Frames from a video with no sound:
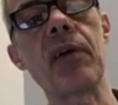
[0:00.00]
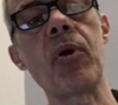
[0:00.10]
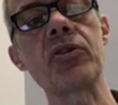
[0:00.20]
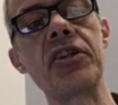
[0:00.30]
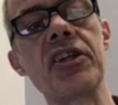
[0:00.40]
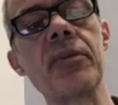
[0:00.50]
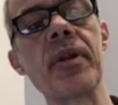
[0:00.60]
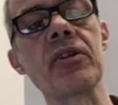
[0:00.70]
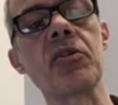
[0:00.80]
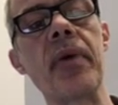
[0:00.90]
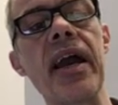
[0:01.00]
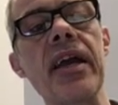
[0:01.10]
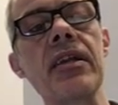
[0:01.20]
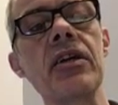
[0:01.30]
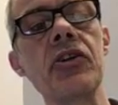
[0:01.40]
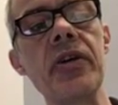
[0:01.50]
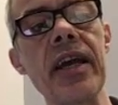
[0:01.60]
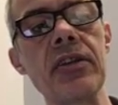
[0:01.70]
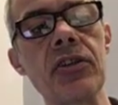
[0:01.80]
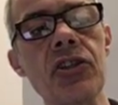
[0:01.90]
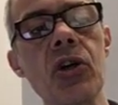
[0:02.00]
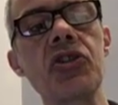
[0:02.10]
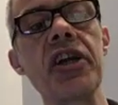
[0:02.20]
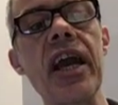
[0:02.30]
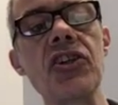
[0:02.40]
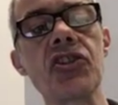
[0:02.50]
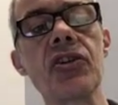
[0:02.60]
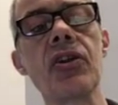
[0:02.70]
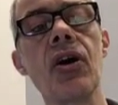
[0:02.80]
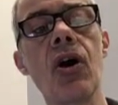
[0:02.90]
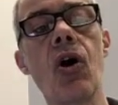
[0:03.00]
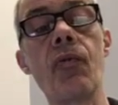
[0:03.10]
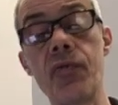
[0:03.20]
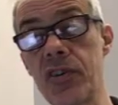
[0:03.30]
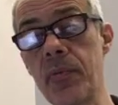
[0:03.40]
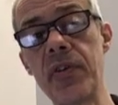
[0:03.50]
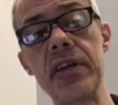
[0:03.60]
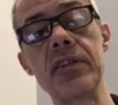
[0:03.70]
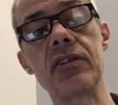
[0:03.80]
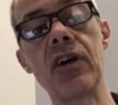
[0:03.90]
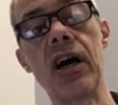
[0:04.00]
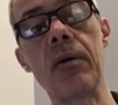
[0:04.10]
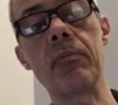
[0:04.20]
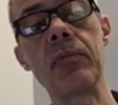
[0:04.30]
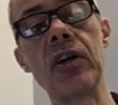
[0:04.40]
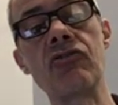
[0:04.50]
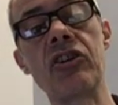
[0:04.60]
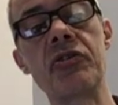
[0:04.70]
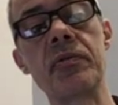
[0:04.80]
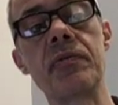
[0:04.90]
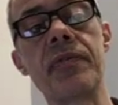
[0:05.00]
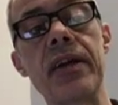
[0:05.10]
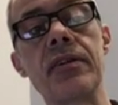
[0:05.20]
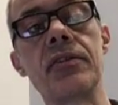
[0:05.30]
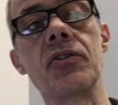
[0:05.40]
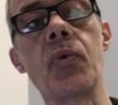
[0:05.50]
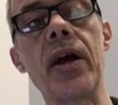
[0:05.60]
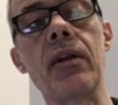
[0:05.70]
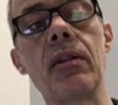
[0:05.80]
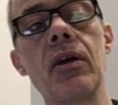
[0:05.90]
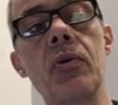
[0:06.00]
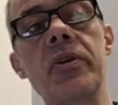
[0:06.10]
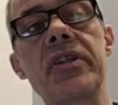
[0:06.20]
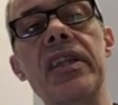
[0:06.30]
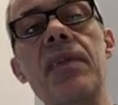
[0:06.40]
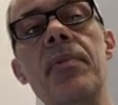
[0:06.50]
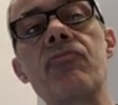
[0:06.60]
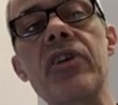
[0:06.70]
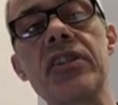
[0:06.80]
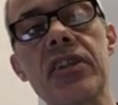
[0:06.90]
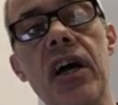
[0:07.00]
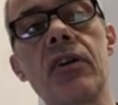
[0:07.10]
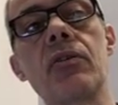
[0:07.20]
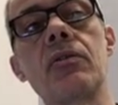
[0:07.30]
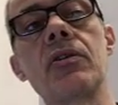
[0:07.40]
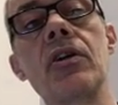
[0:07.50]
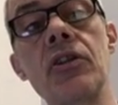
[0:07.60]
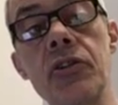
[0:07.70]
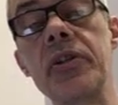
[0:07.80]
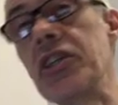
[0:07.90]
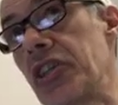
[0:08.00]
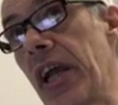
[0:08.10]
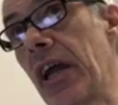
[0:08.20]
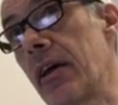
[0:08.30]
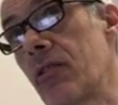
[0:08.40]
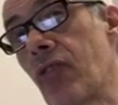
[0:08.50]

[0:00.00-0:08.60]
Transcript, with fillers: carboxy terminal domain, you get dissociation of some of these um, transcription factors as well, which can then be recycled to initiate another